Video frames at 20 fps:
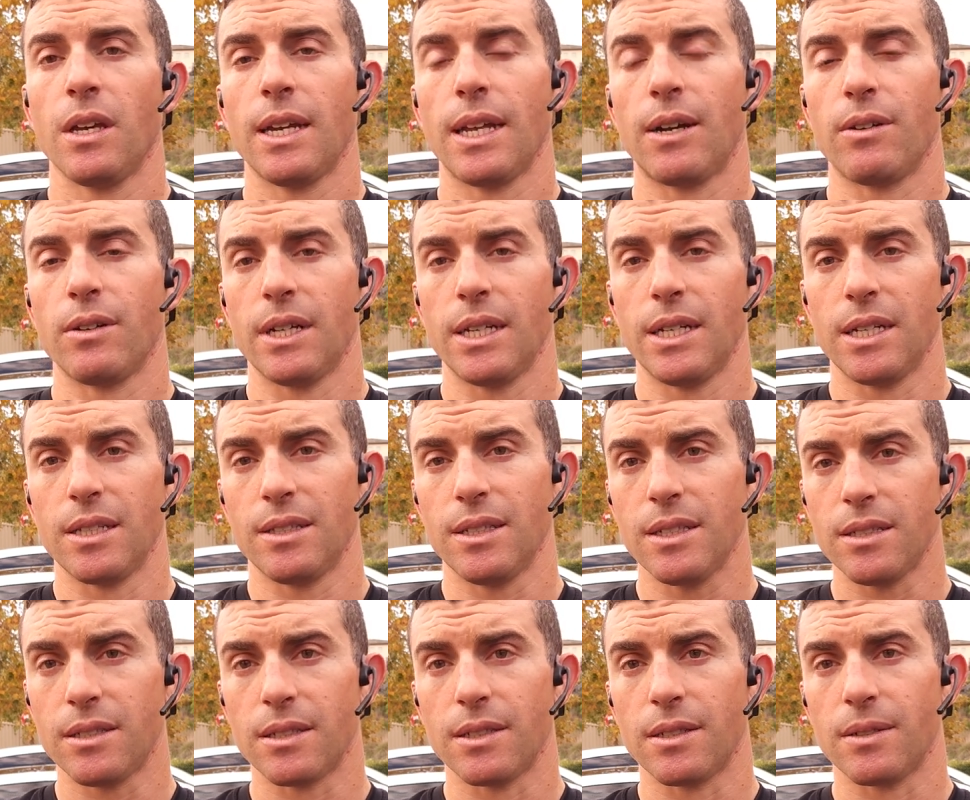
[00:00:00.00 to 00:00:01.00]
Now, in
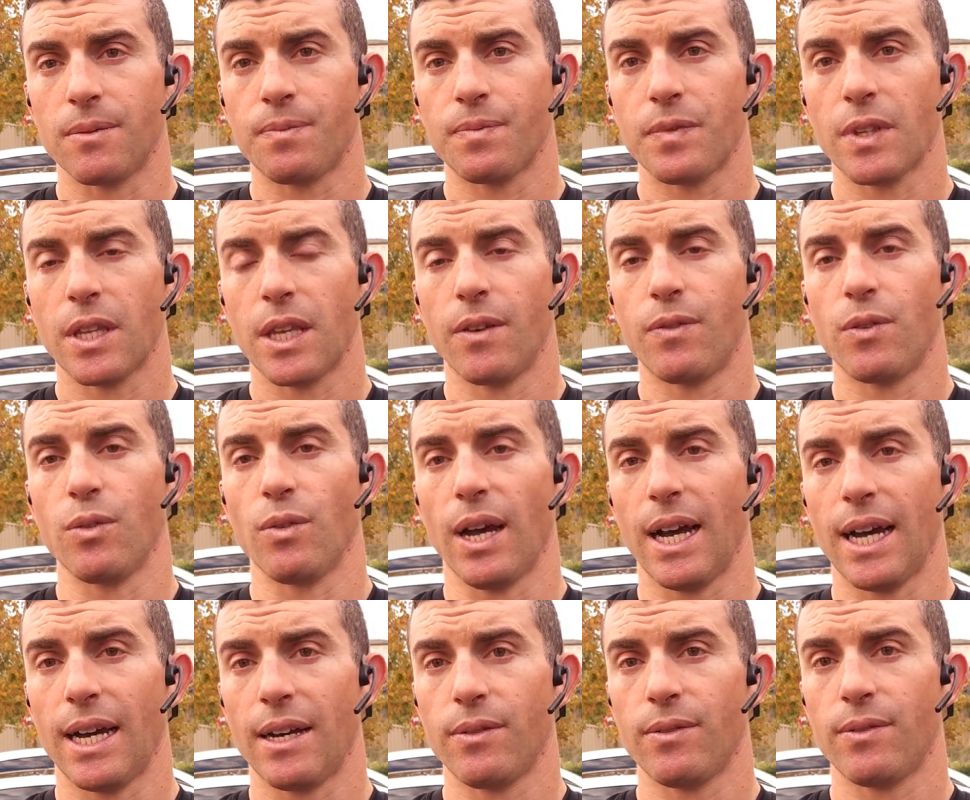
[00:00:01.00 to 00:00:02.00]
addition, if you
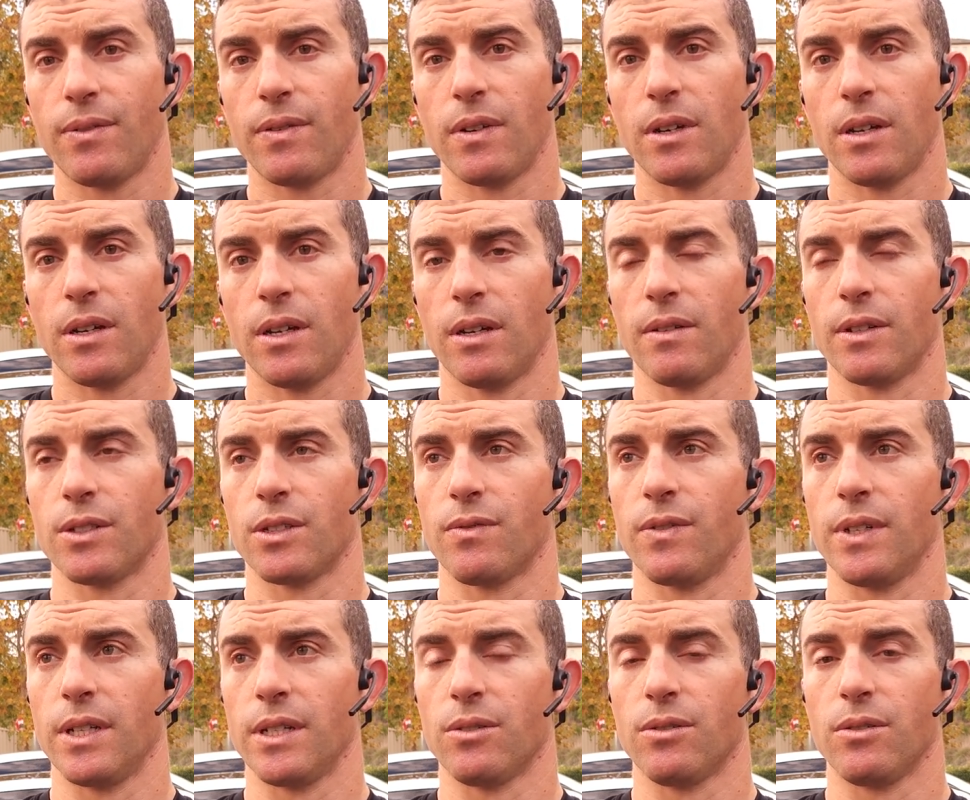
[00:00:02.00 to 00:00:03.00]
have an electric
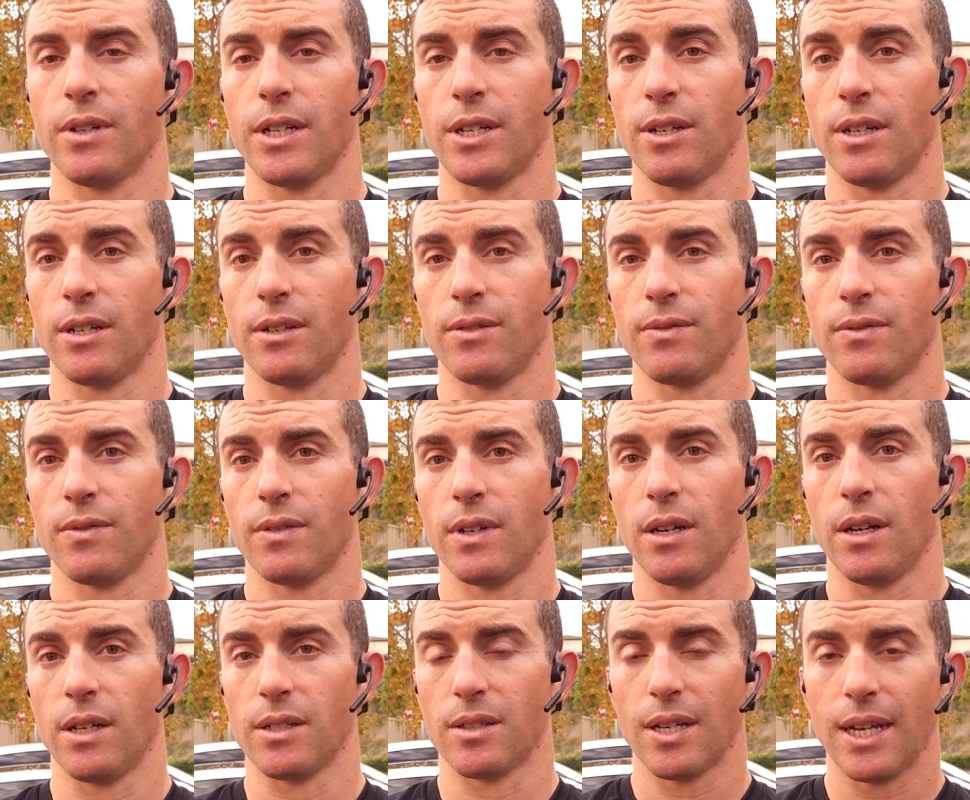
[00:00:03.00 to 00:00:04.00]
vehicle and you have
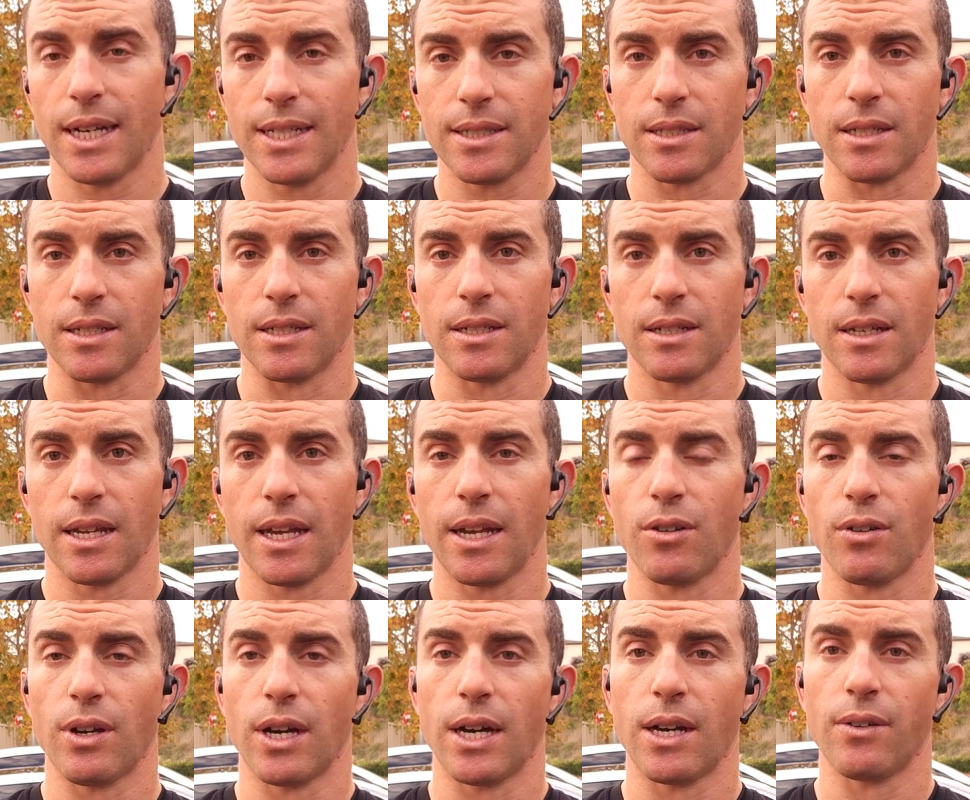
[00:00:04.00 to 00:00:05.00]
a Tesla and
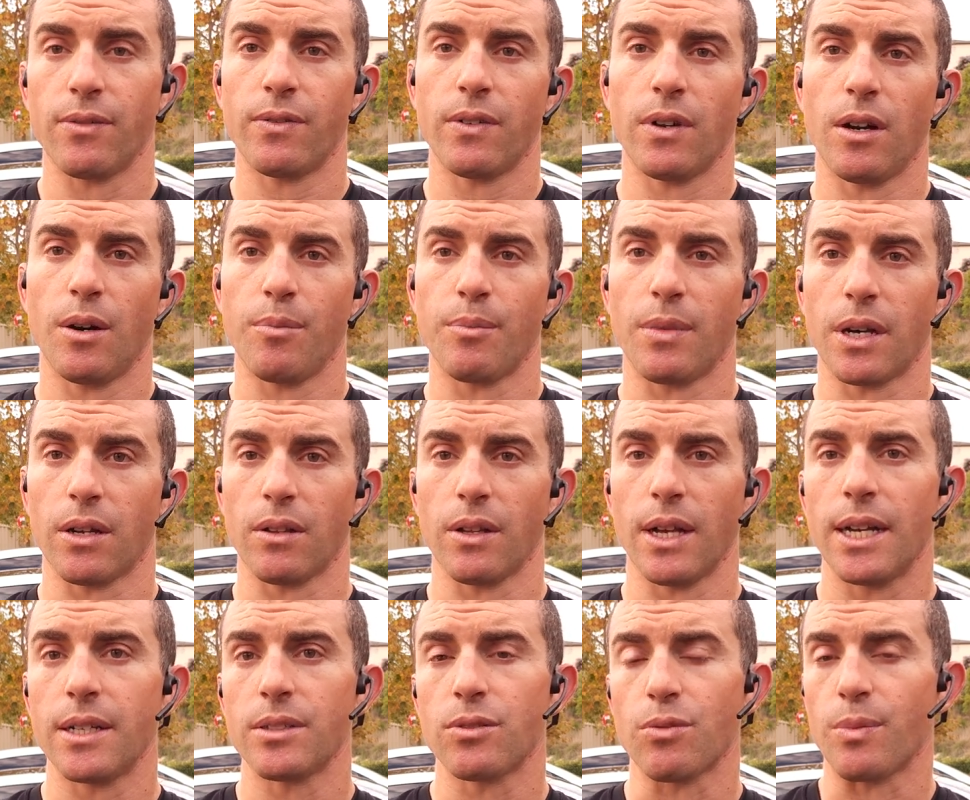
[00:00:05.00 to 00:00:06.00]
you have a Model
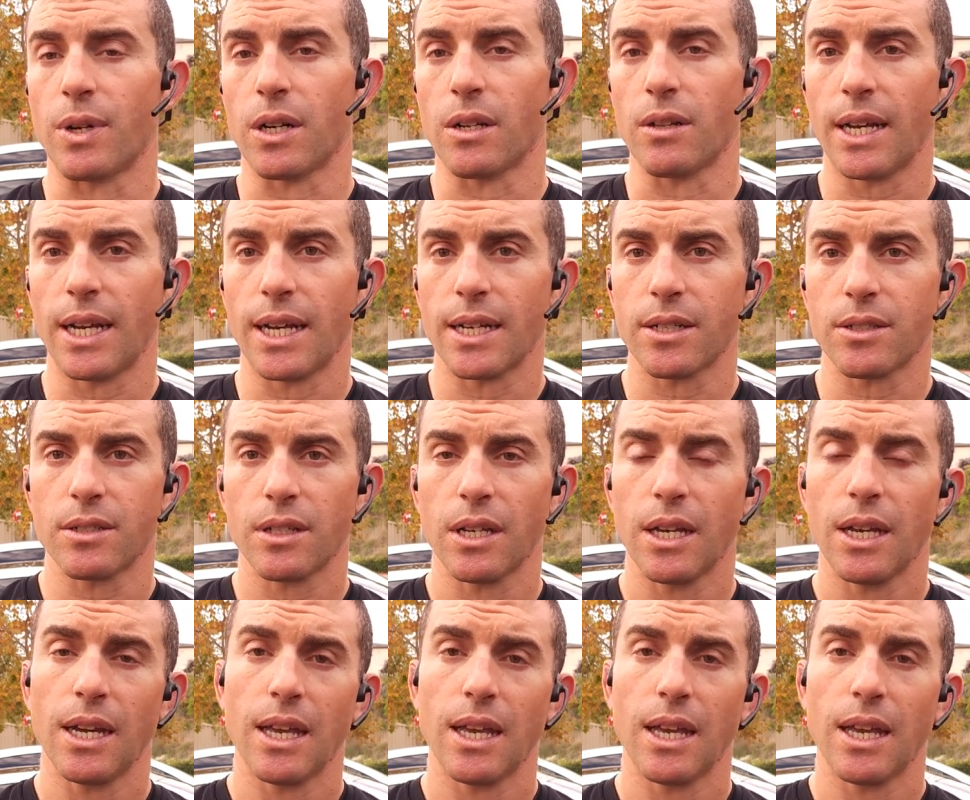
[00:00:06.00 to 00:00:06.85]
S or Model X